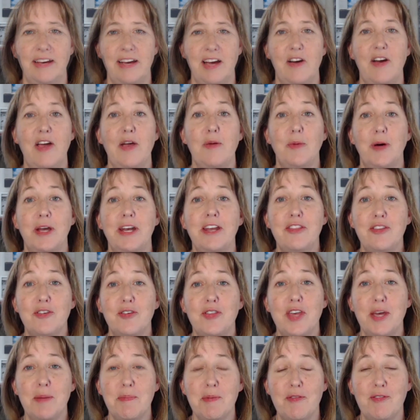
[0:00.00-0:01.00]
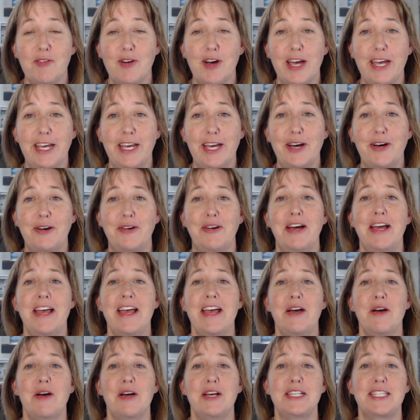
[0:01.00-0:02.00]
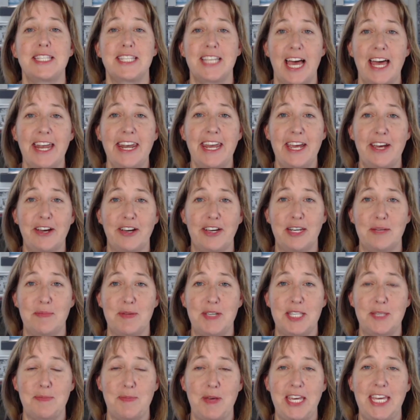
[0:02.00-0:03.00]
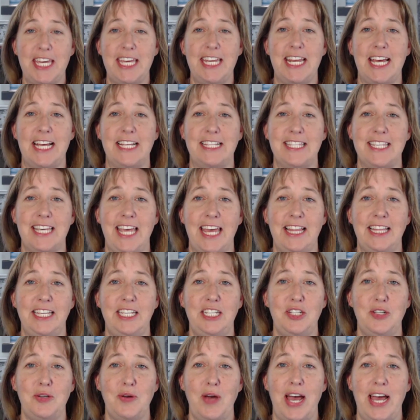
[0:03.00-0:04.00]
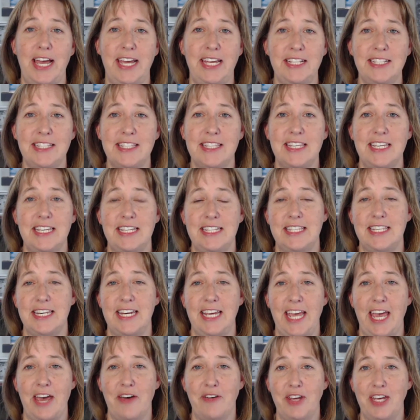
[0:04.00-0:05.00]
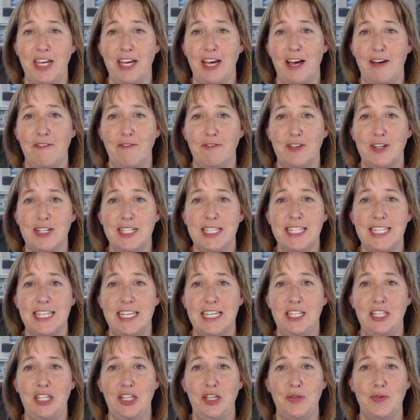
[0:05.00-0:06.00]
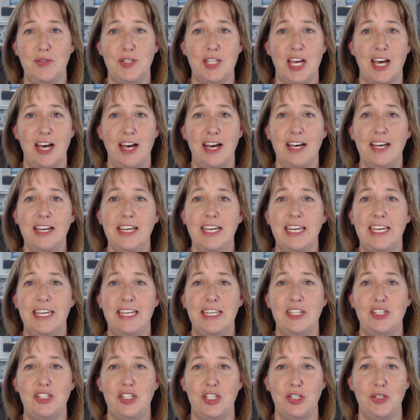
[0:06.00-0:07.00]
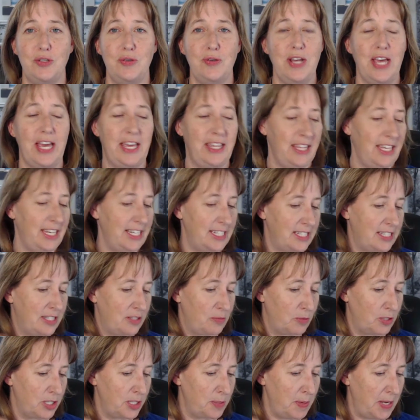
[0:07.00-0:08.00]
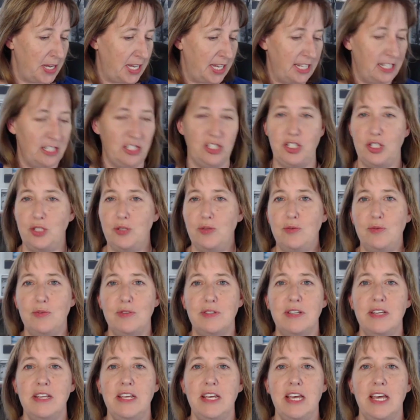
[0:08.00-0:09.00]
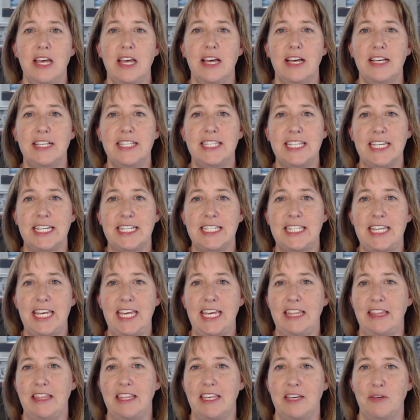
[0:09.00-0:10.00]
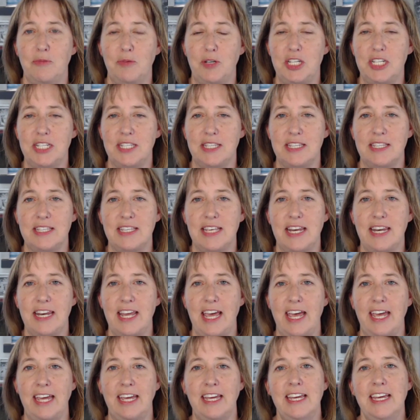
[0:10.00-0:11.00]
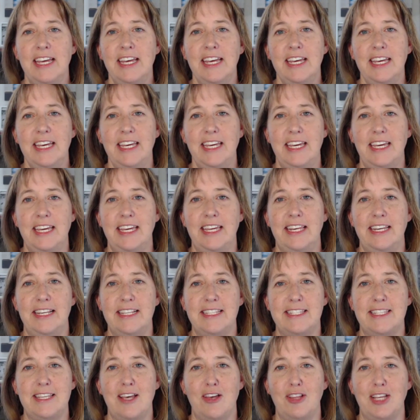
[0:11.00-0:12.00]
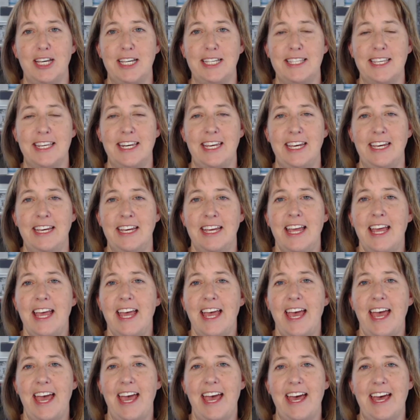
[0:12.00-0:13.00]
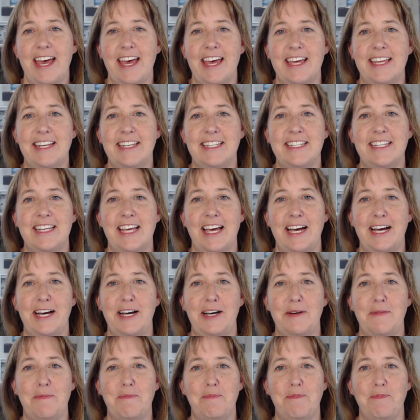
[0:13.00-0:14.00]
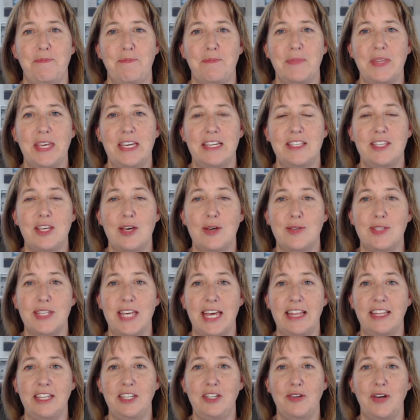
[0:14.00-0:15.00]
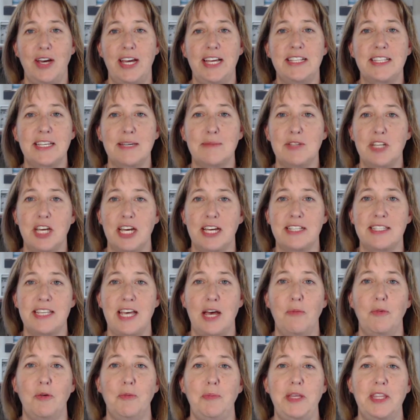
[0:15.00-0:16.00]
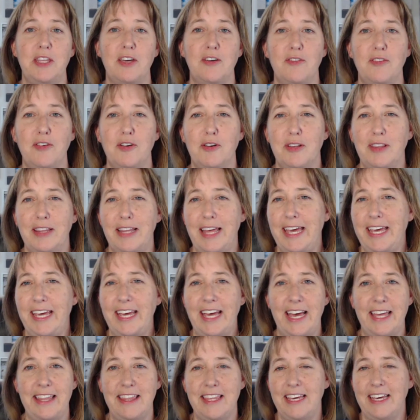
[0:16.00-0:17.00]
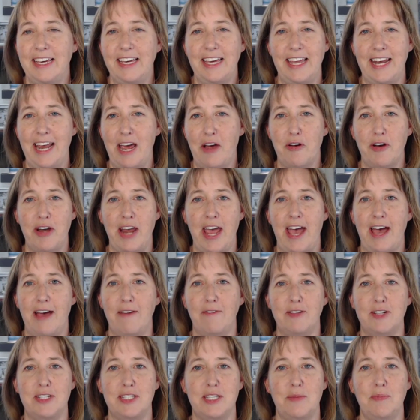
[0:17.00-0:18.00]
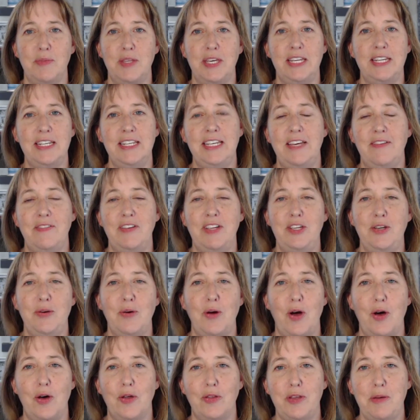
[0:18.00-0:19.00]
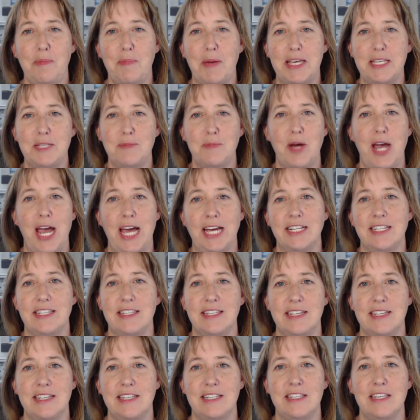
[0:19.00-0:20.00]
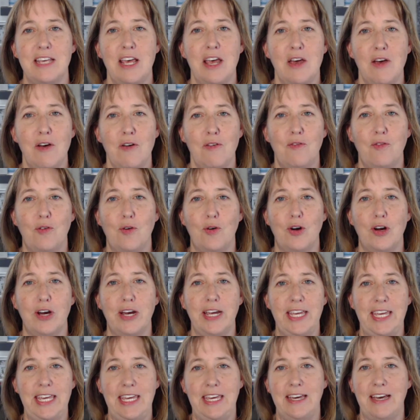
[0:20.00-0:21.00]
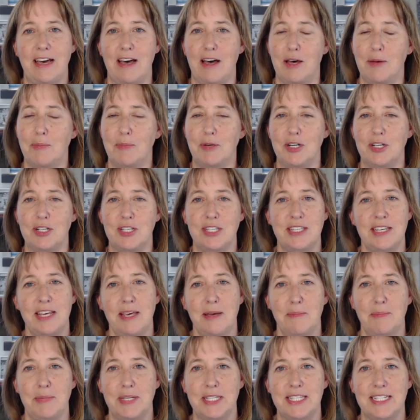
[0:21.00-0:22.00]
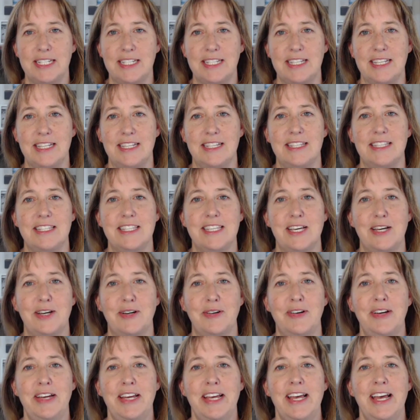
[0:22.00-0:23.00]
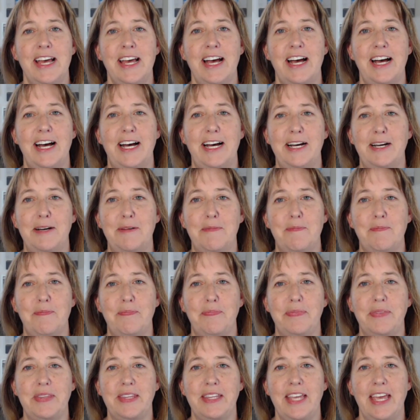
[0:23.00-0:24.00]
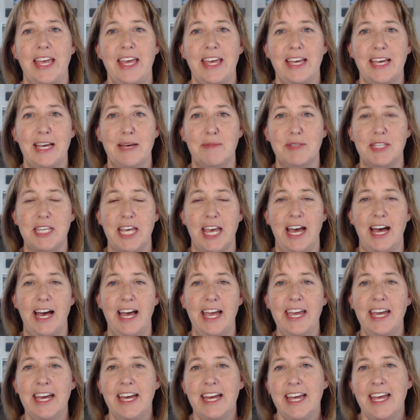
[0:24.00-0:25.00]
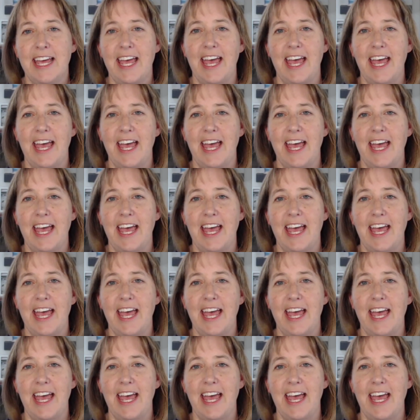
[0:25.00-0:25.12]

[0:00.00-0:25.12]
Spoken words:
All right, one other thing before I go. Scott and I are going to be speaking at Scaling New Heights. It's an accounting conference in Utah in June. I think we're speaking June 16th, which is a Sunday in Salt Lake City. And so Scaling New Heights, come check us out. We'll be there for like, I think an hour and a half or something, giving you all the best practices for e-commerce businesses. So come say hi.